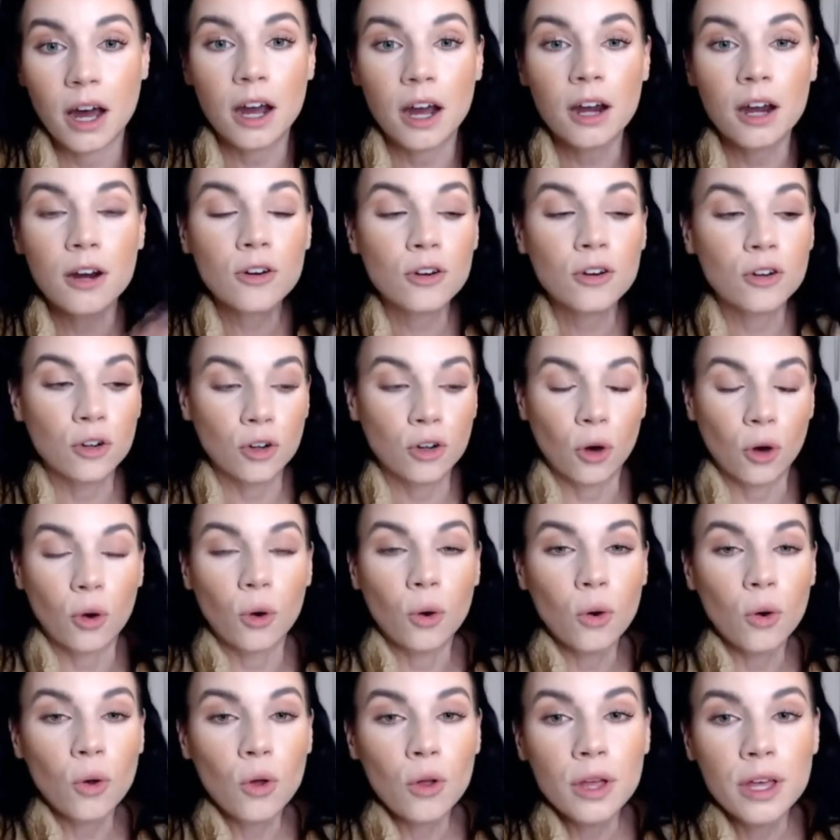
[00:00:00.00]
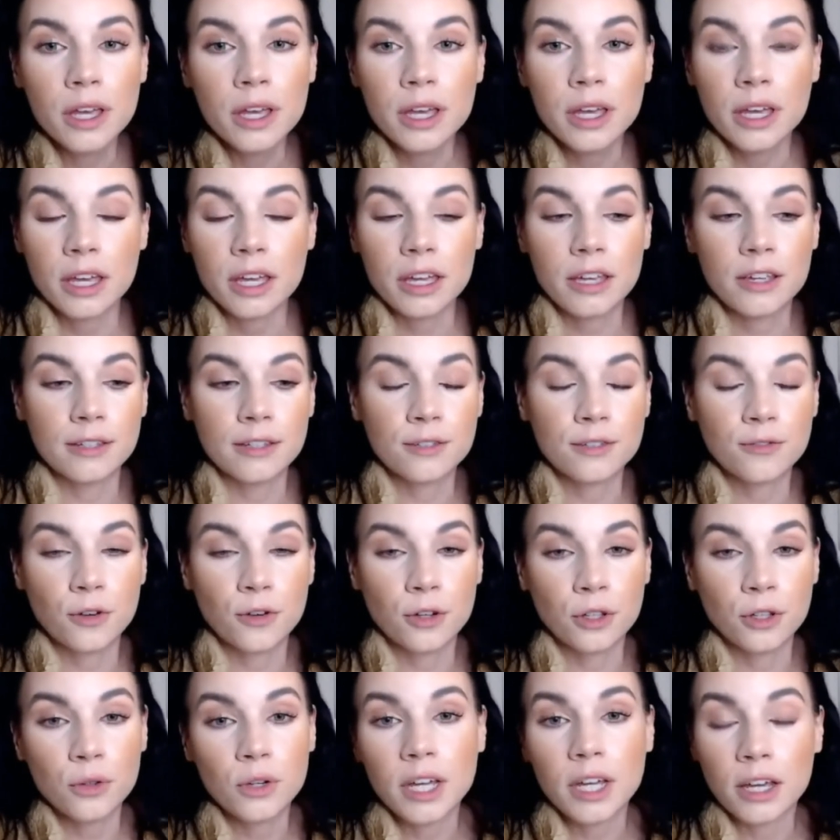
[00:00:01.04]
Our goal is for
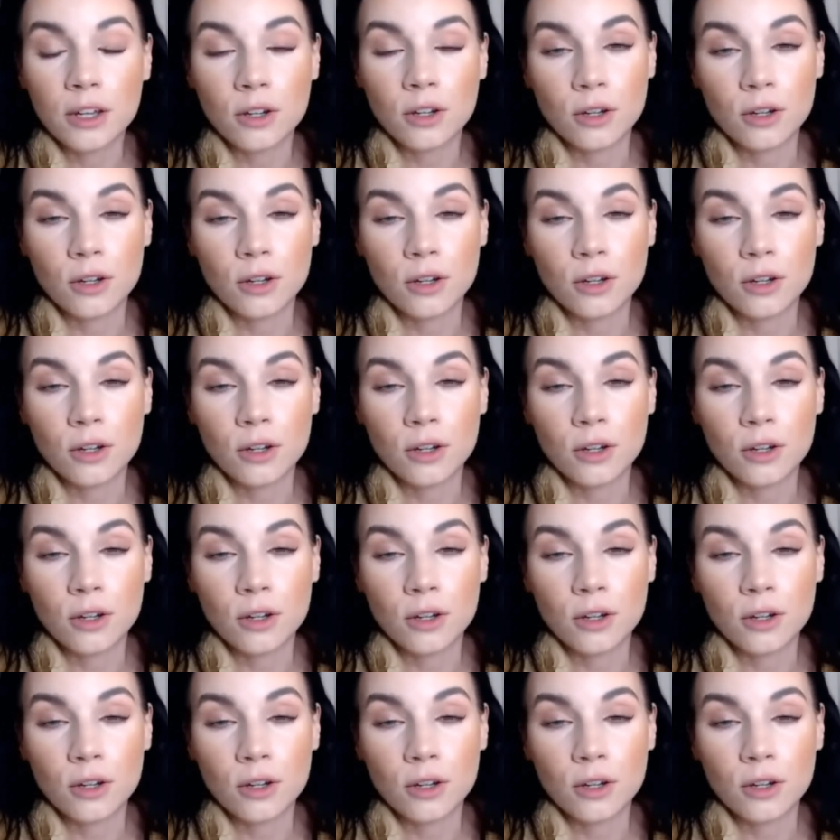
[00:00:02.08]
you to get